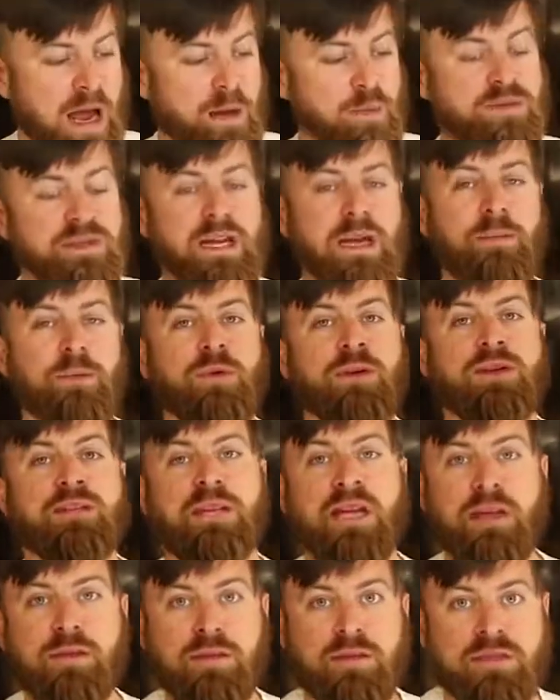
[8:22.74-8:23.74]
I was able to
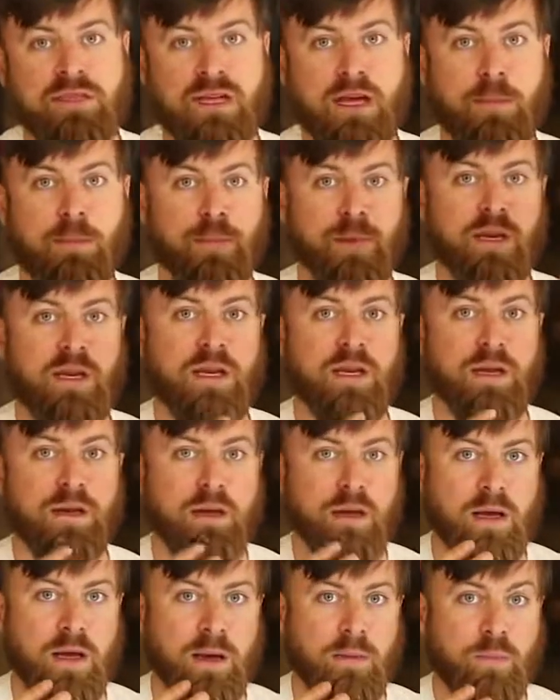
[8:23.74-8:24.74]
take this company,
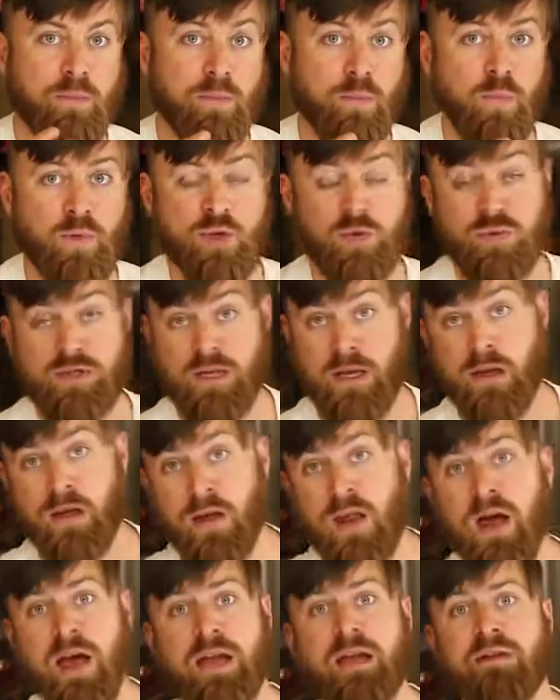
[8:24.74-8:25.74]
which was a
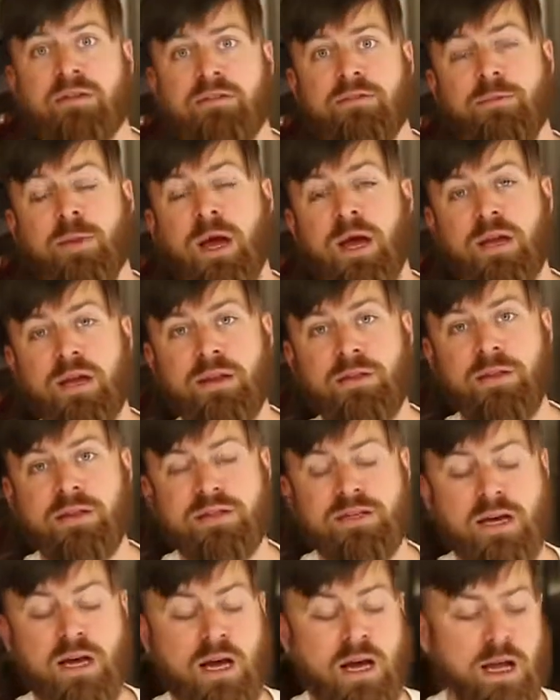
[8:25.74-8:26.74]
client of mine at the
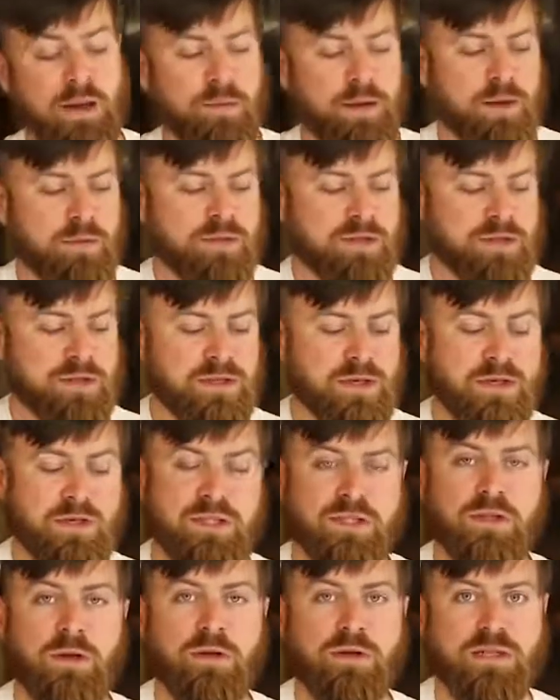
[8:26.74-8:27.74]
time, I was just
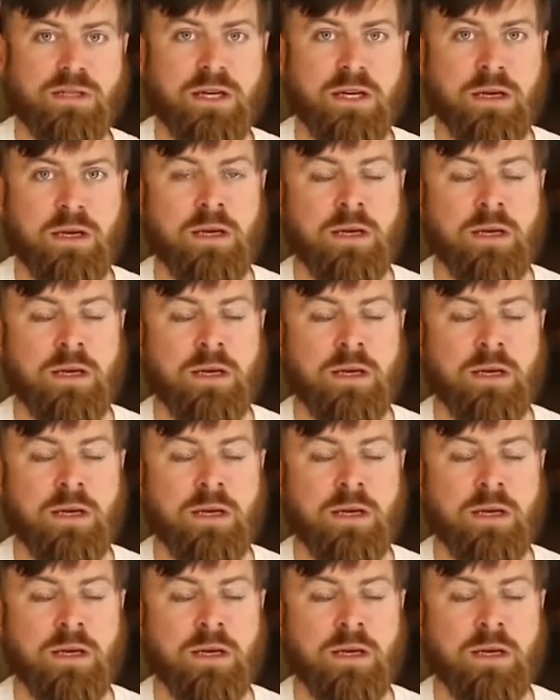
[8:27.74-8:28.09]
consulting,